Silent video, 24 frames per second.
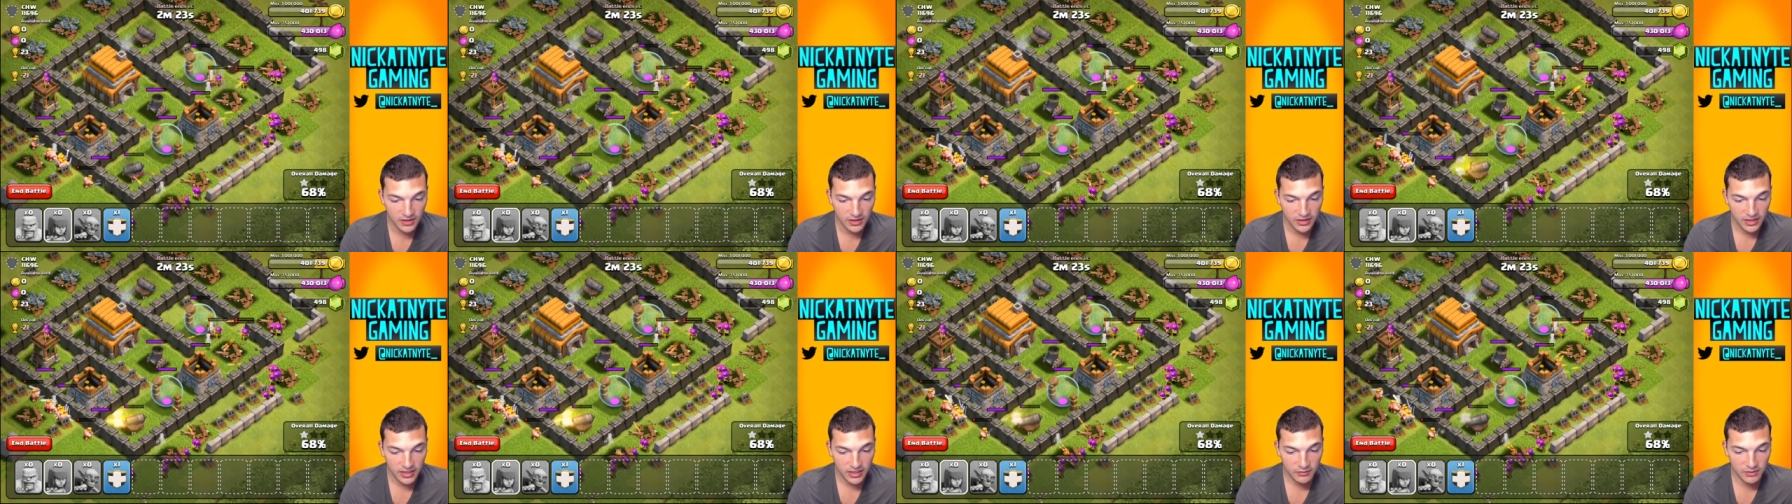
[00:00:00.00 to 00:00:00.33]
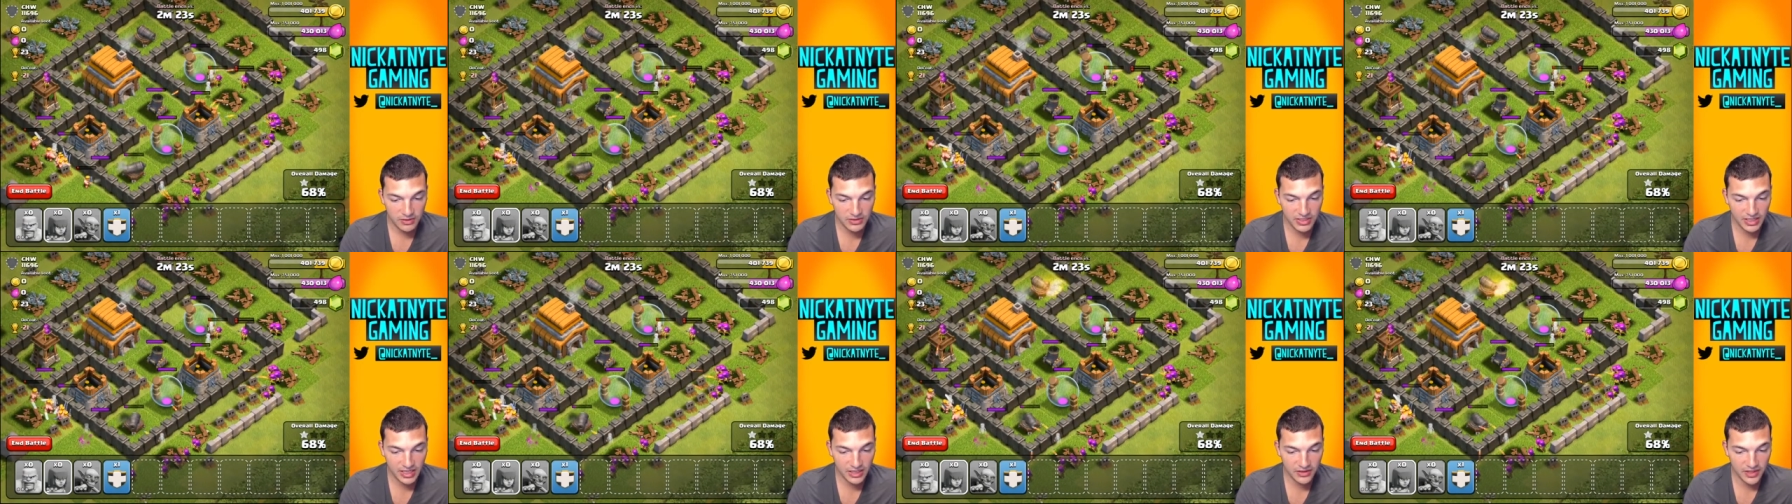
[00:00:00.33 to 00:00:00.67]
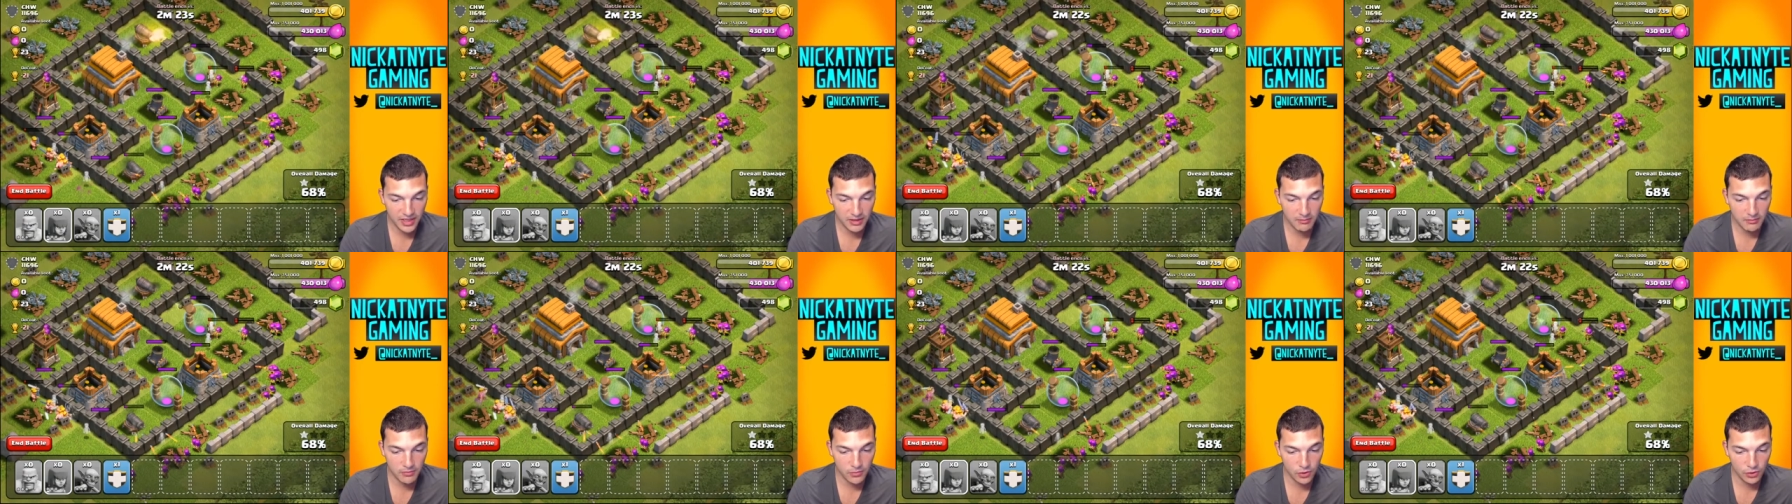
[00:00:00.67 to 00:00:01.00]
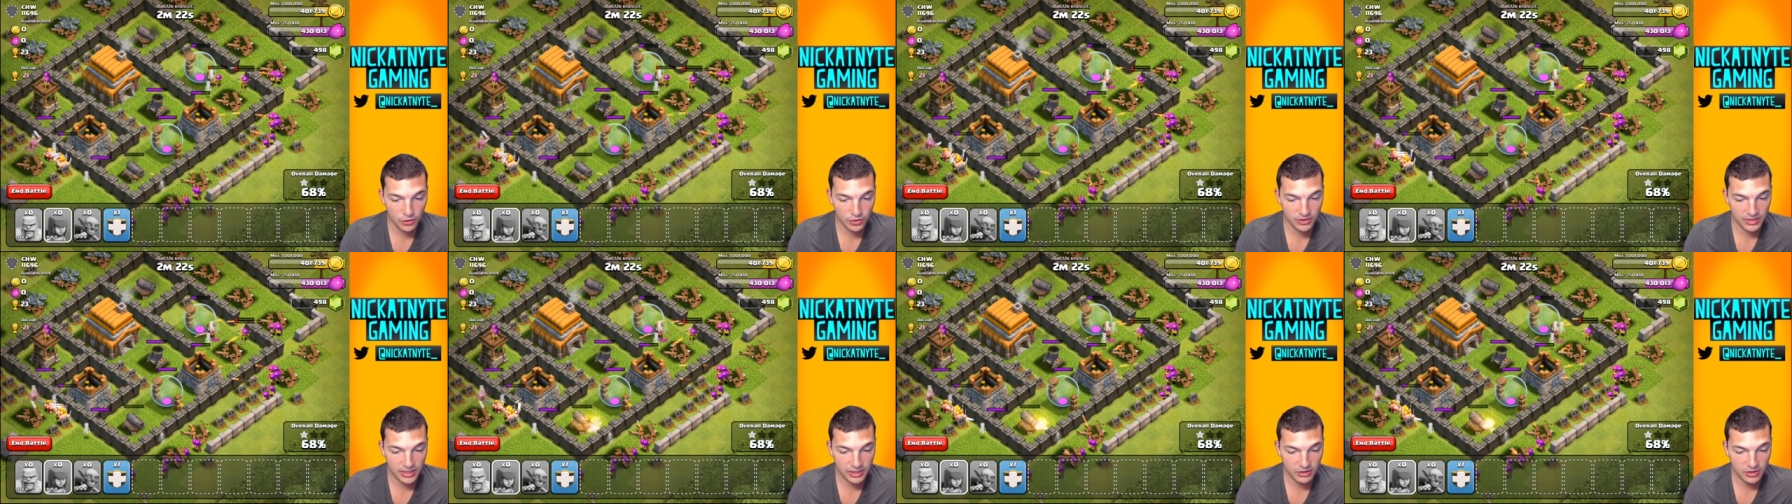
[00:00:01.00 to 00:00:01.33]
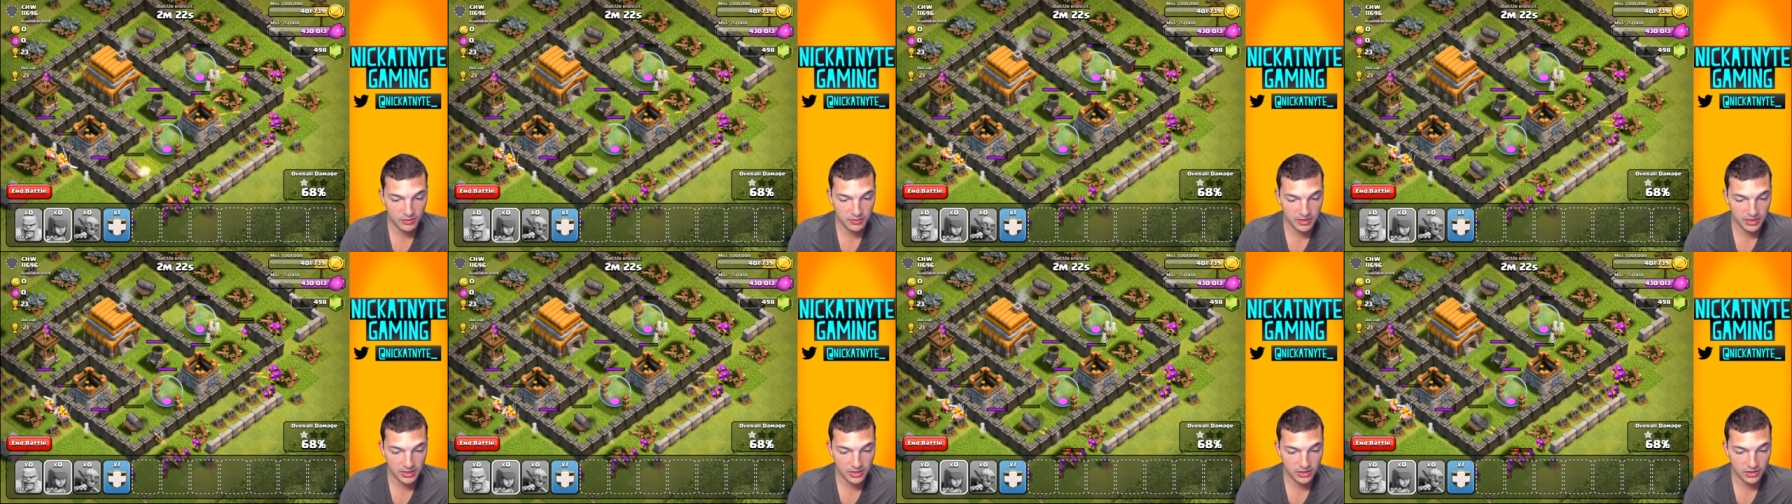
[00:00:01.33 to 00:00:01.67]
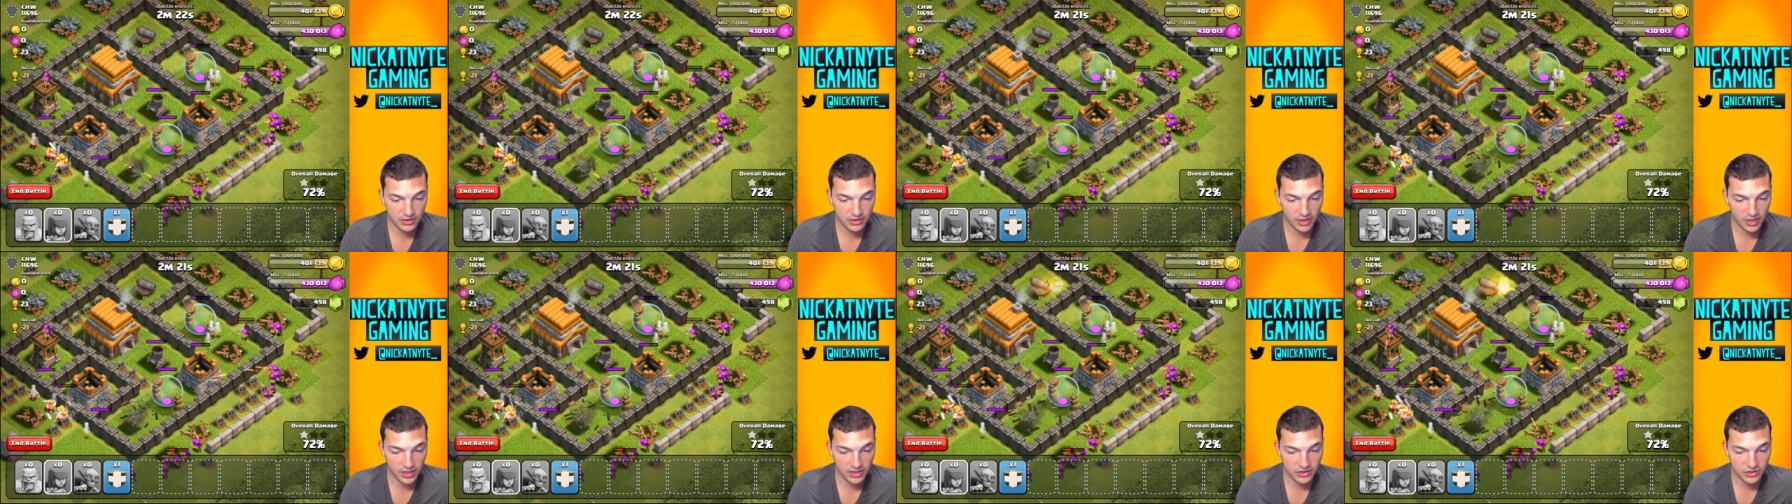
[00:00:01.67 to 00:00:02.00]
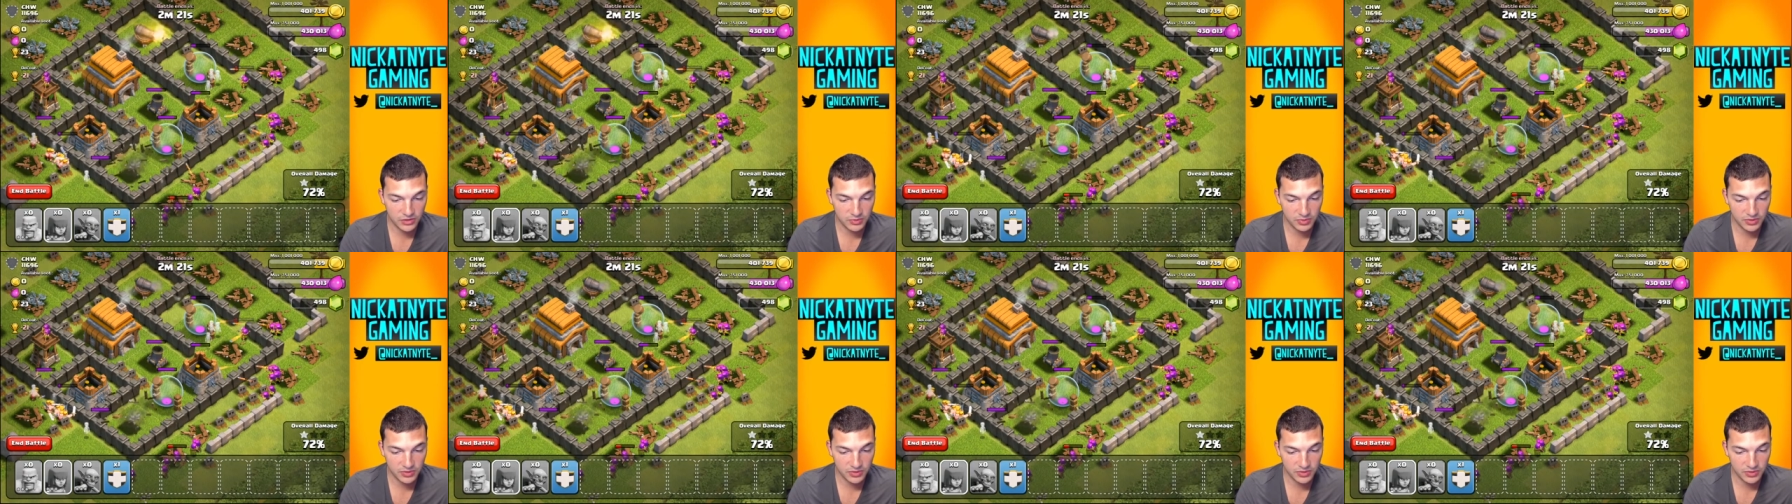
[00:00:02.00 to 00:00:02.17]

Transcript: If we take out that mortar, that would be clutch,